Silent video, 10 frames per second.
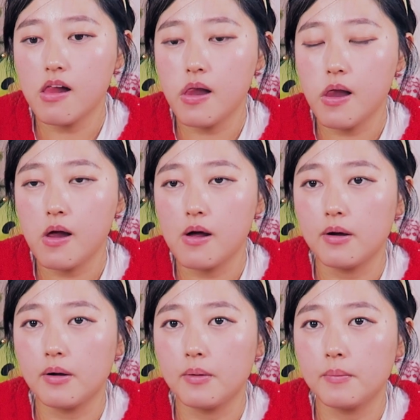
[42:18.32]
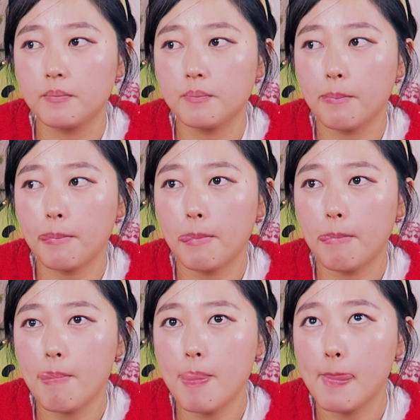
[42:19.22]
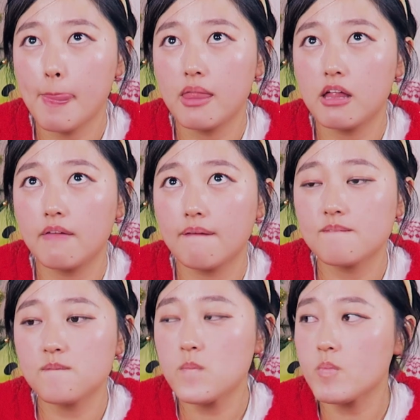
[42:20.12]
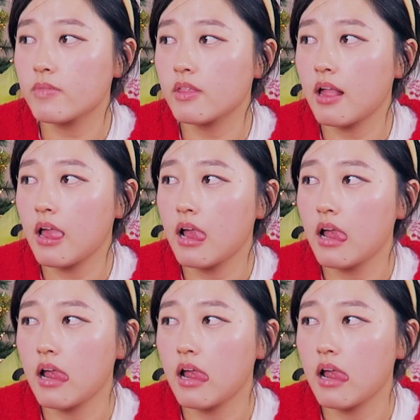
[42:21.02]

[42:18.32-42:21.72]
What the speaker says: So basically, you want every dog.